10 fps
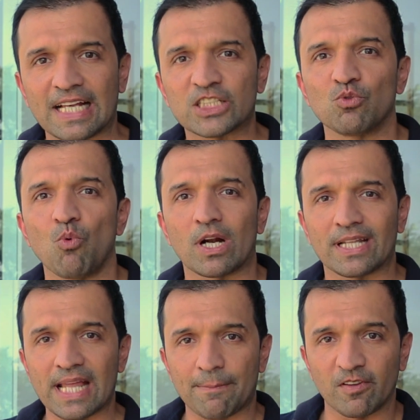as to what
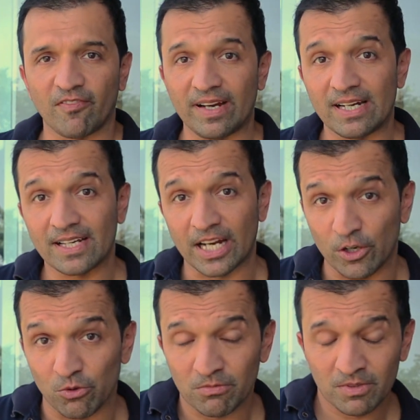depth of field can
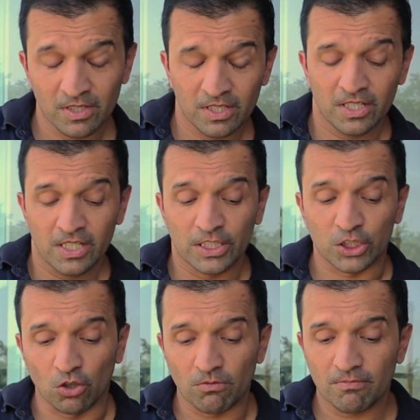do.
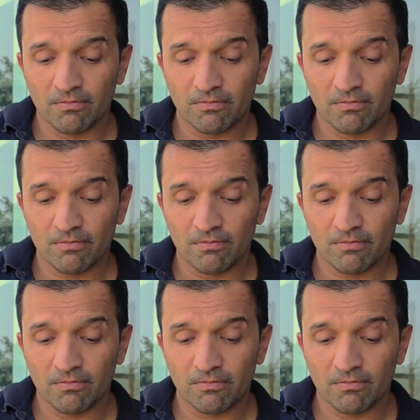So,